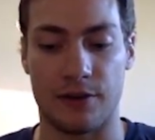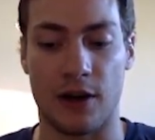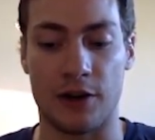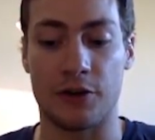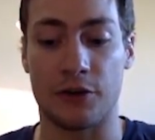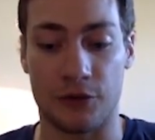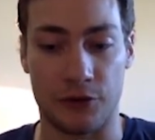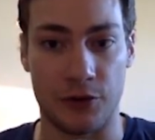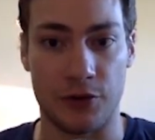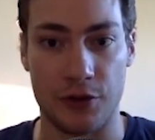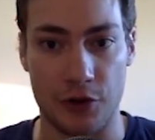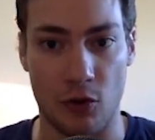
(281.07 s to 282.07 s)

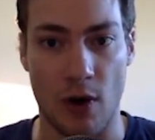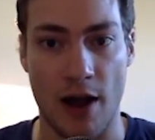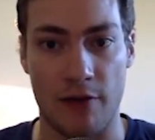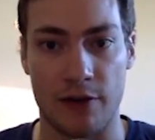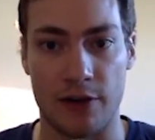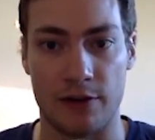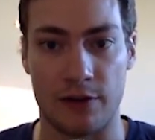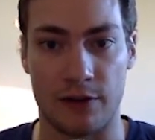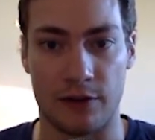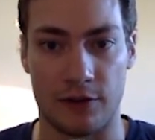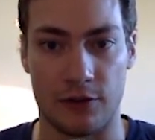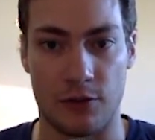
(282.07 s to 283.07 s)
understood the gravity of the
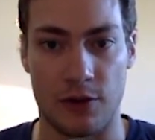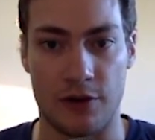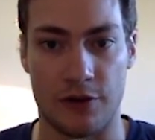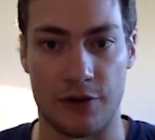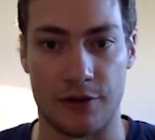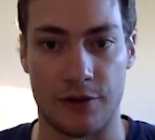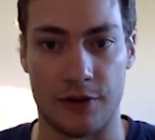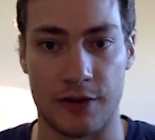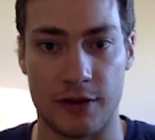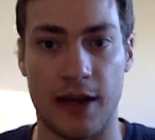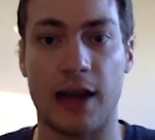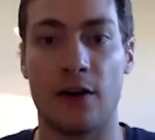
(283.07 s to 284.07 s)
situation and
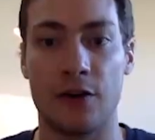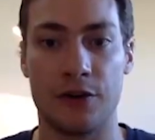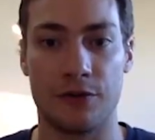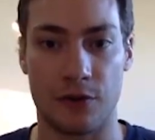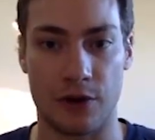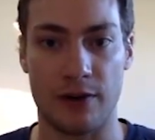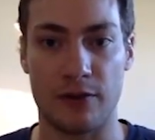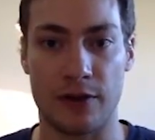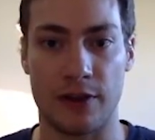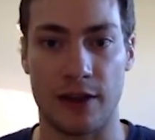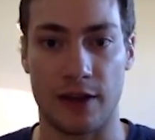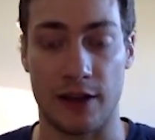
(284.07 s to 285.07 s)
accounted for
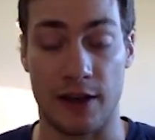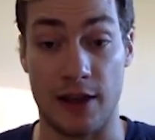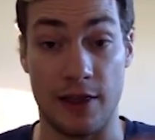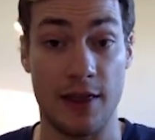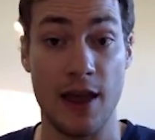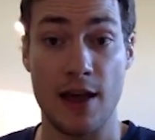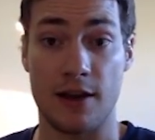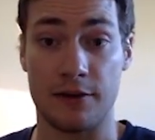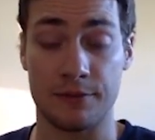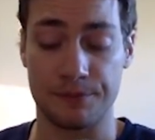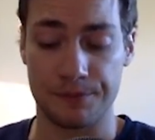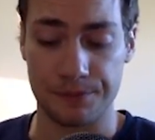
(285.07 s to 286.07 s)
everything, and then
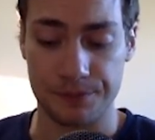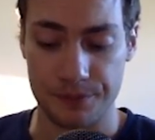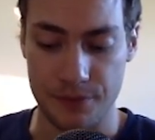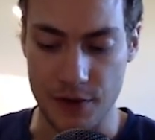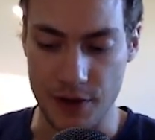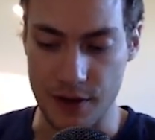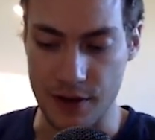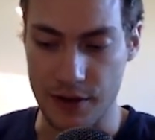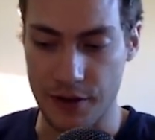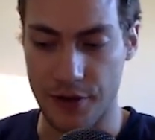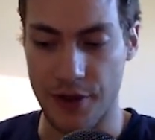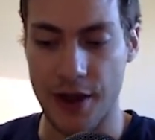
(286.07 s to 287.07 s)

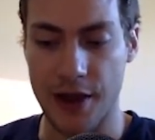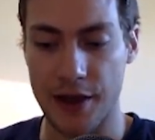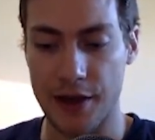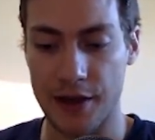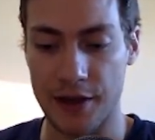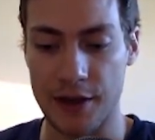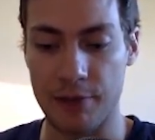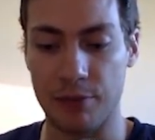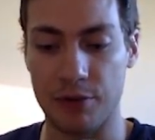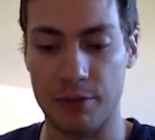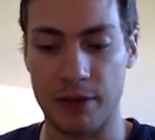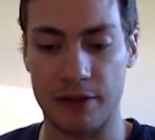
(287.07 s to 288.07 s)
they
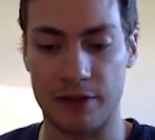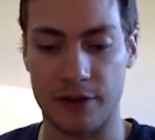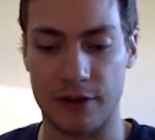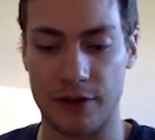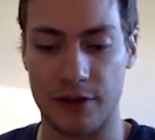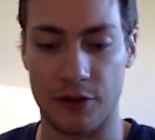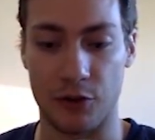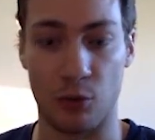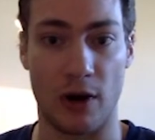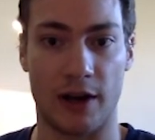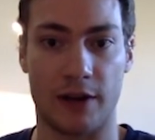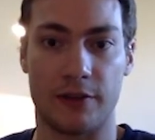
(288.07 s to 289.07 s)
implemented the
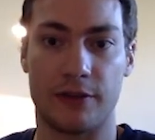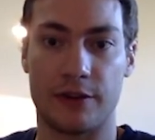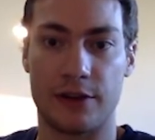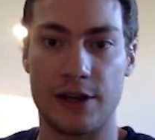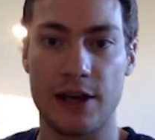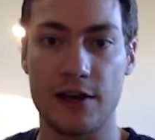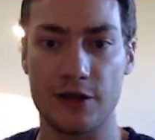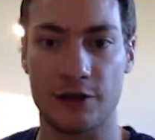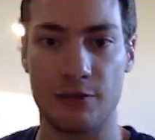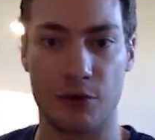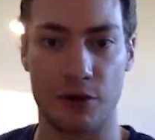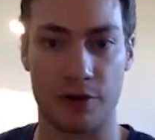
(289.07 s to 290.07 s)
reconciliation
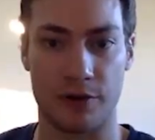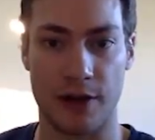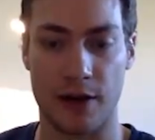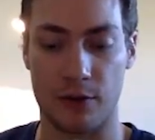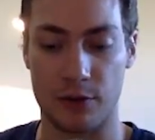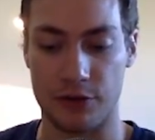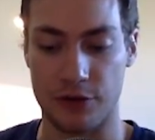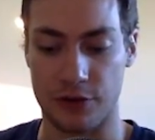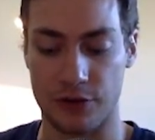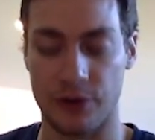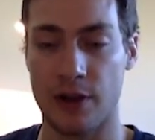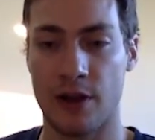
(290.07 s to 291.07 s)
part of that, which
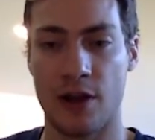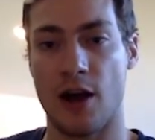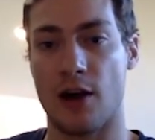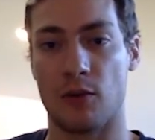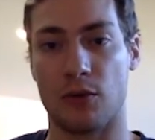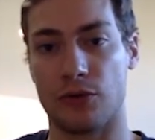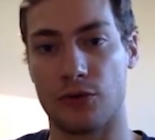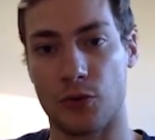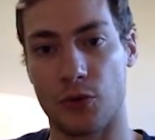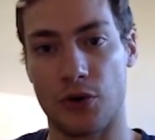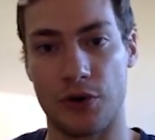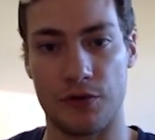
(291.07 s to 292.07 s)
is a
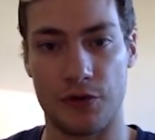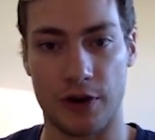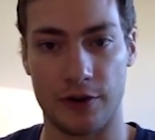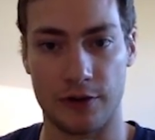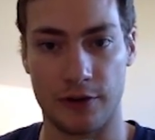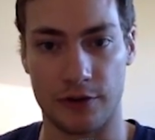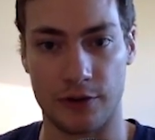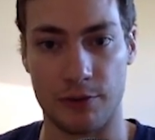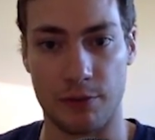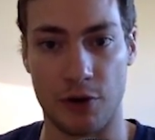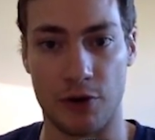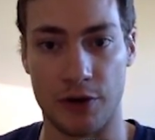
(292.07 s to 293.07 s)
restorative justice
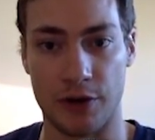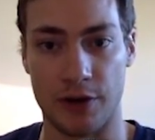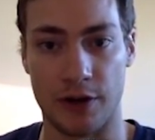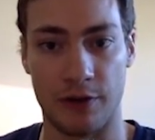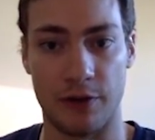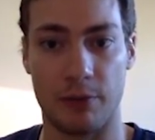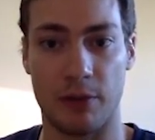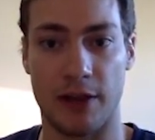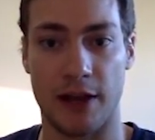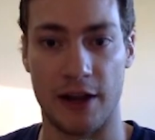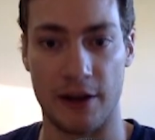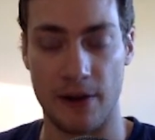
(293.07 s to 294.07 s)
component of the
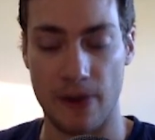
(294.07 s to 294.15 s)
plan,